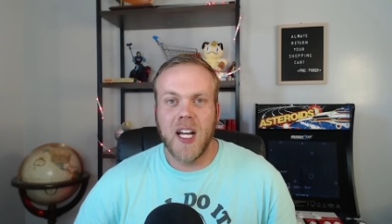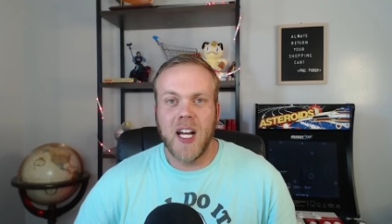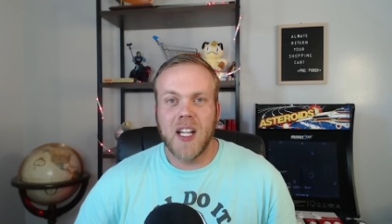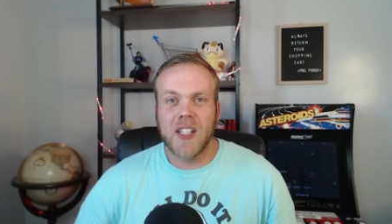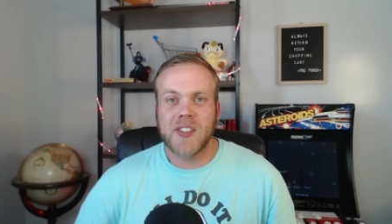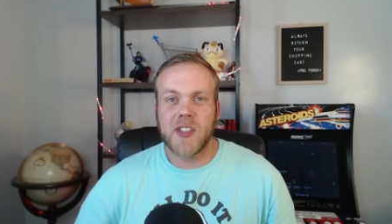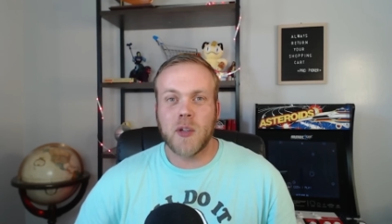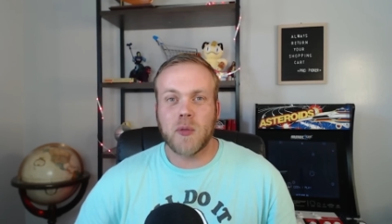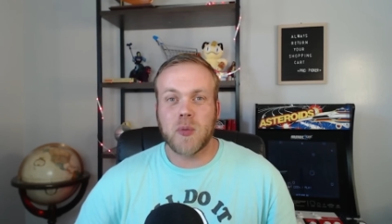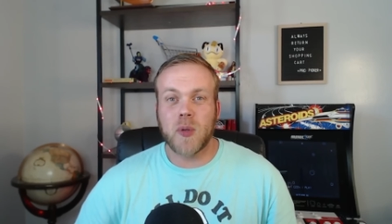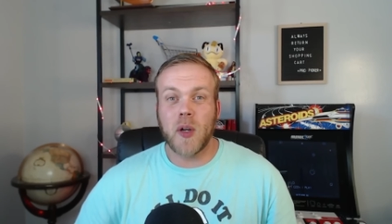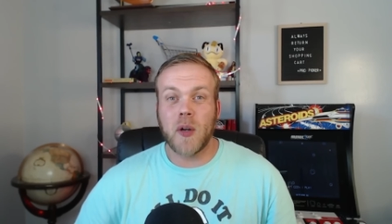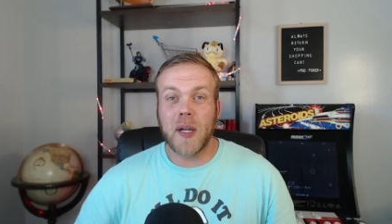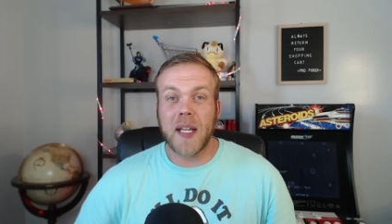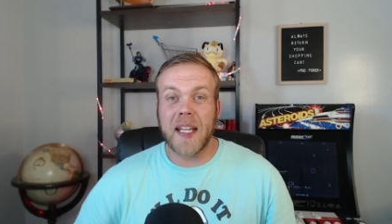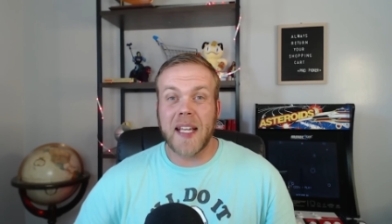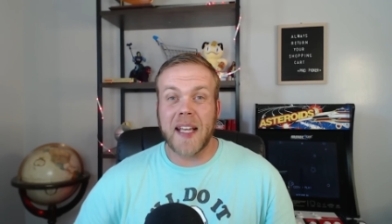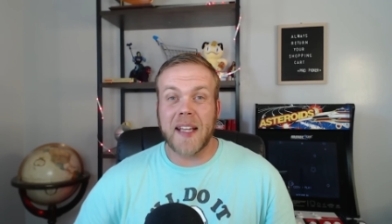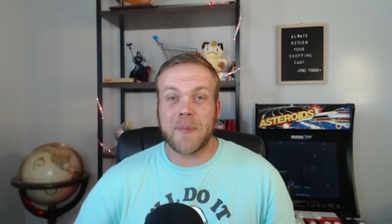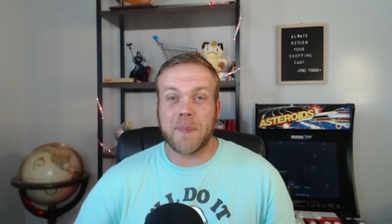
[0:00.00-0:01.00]
So
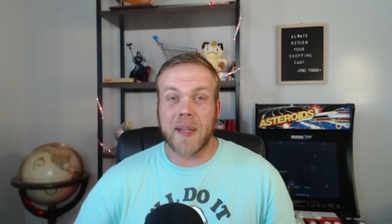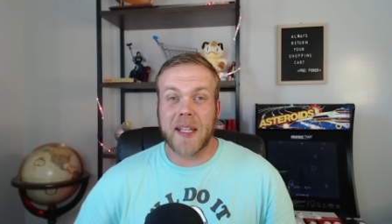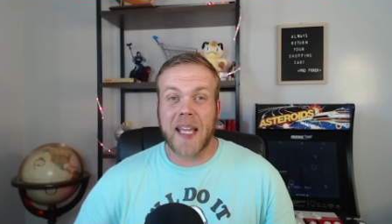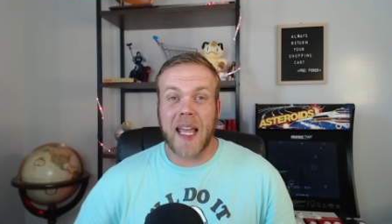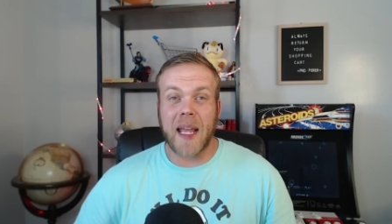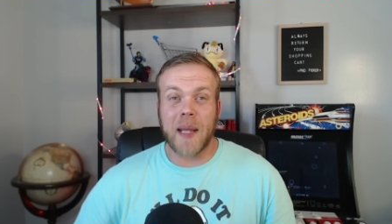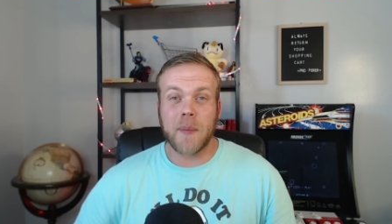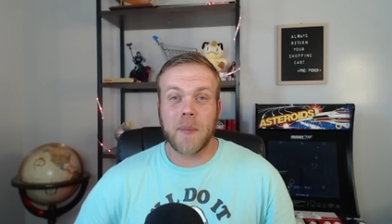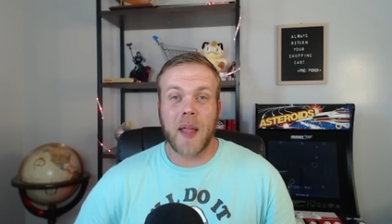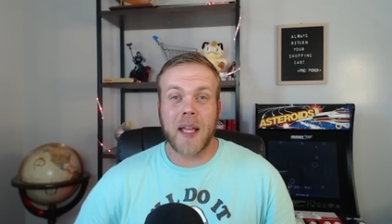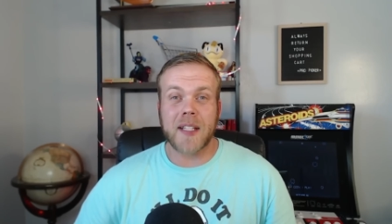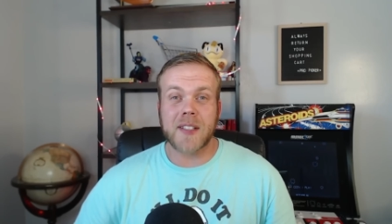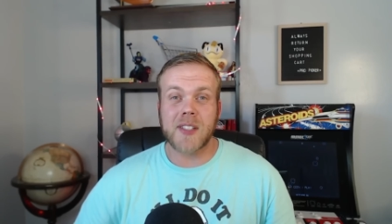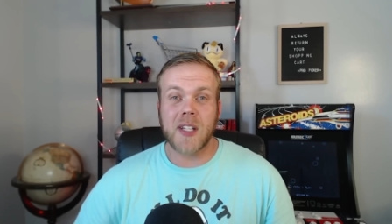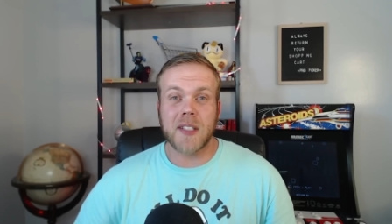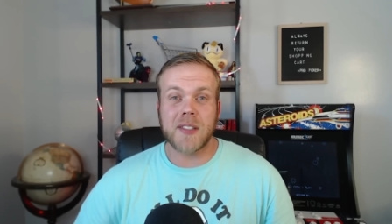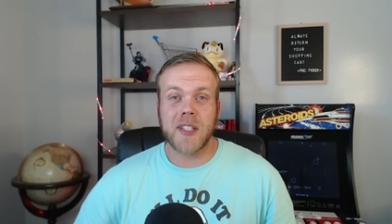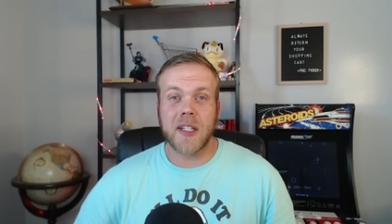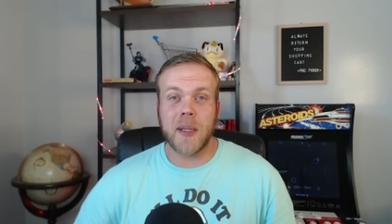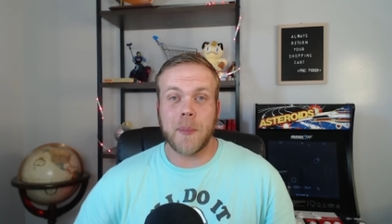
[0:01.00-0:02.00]
really it became like
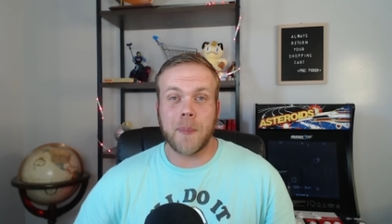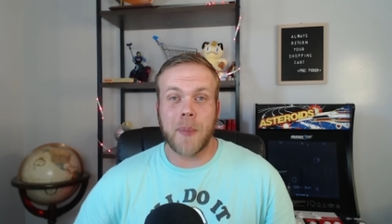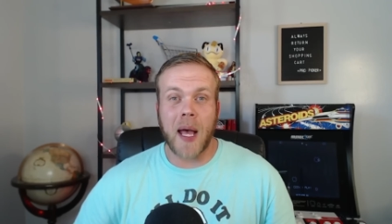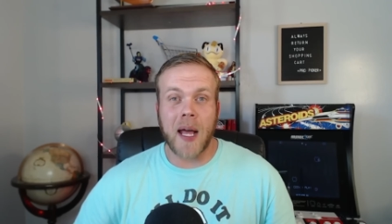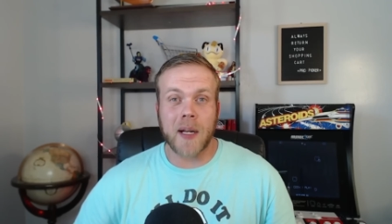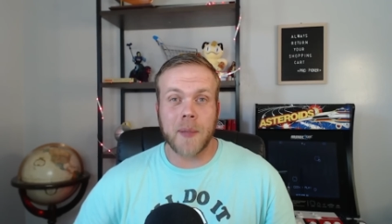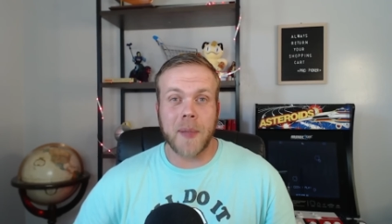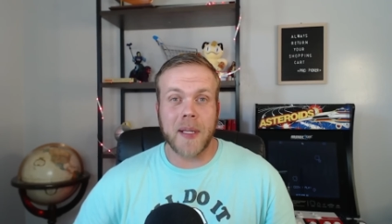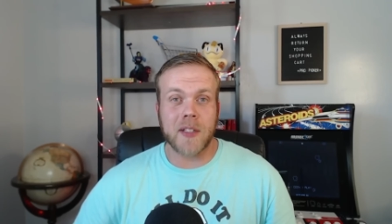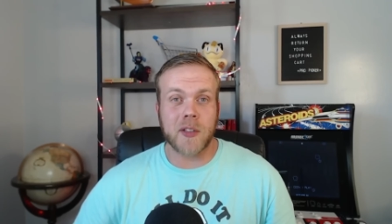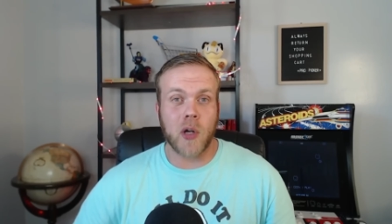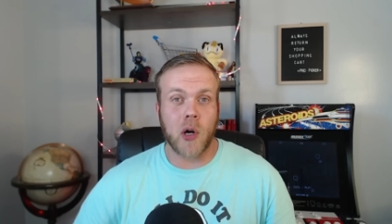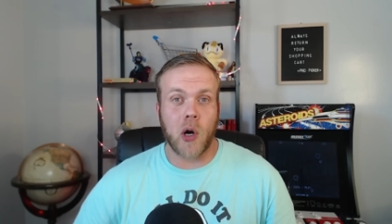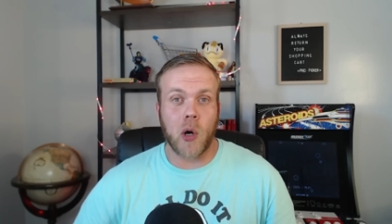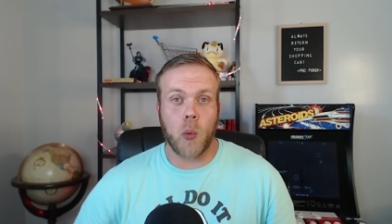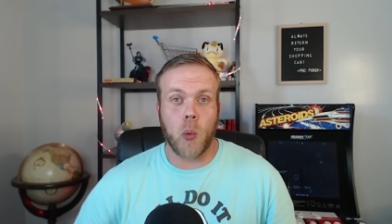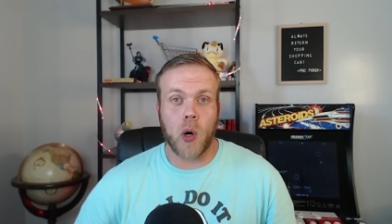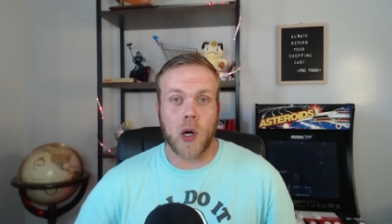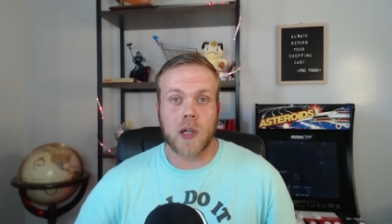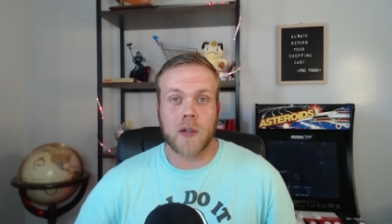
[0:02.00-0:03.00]
such an impediment to our
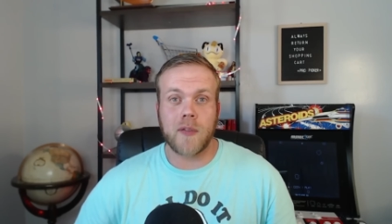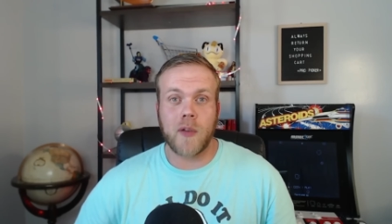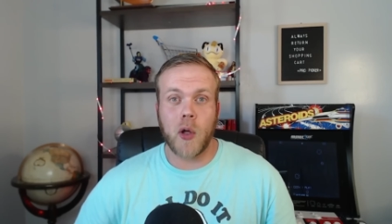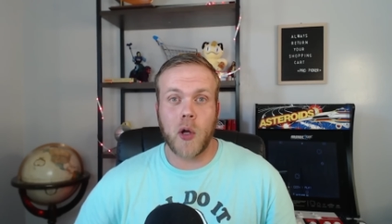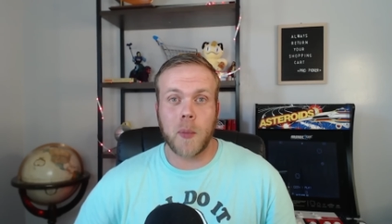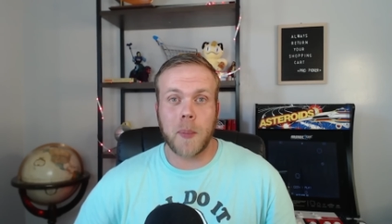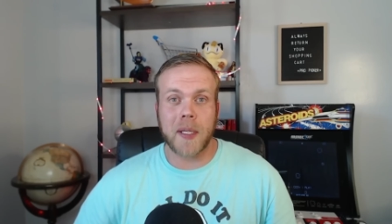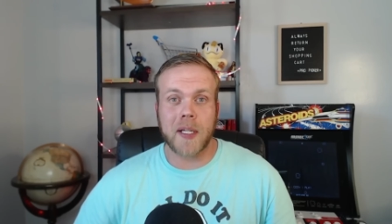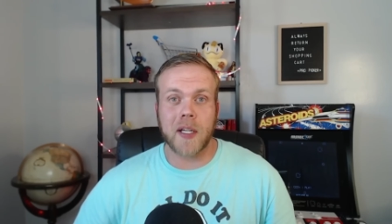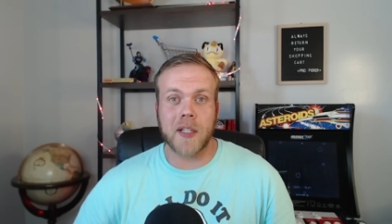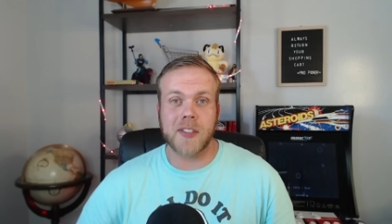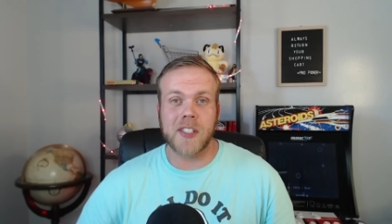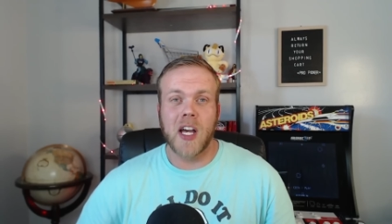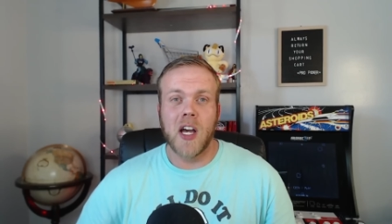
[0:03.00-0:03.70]
workflow because